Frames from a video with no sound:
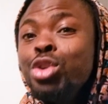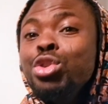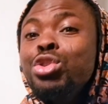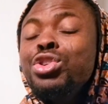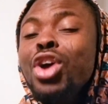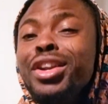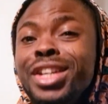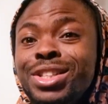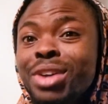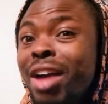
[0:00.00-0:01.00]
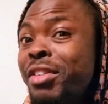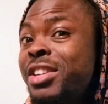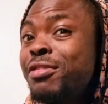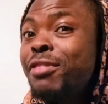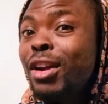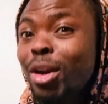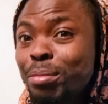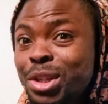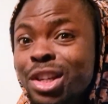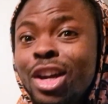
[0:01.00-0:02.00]
You do not need to have it
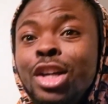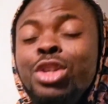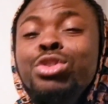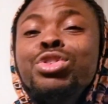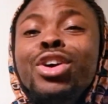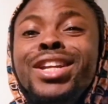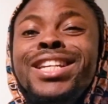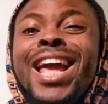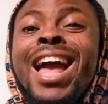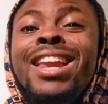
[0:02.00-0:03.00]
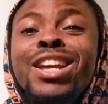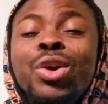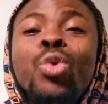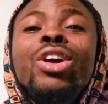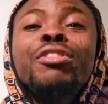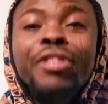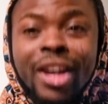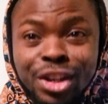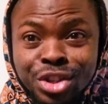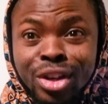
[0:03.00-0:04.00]
developed. You do not need any
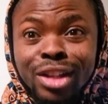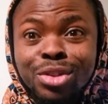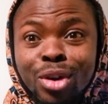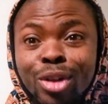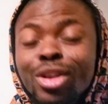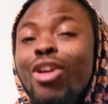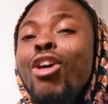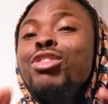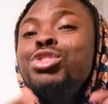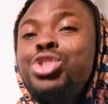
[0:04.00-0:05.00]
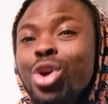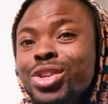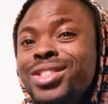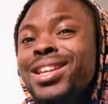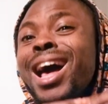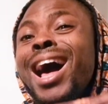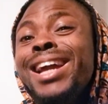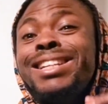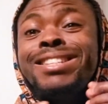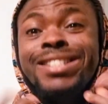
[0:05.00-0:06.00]
qualification at all, just
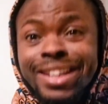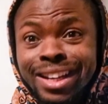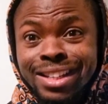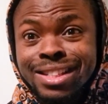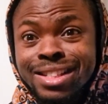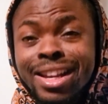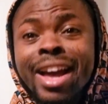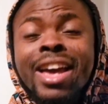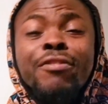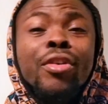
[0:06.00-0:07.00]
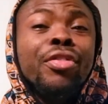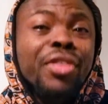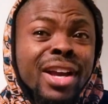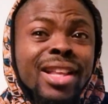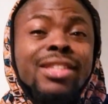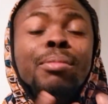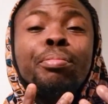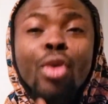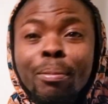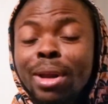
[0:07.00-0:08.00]
ideas. If you think there's a
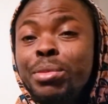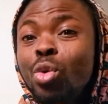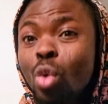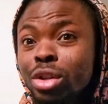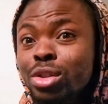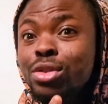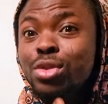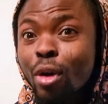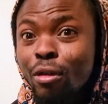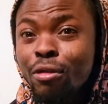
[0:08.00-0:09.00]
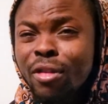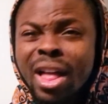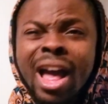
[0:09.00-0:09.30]
problem you want to solve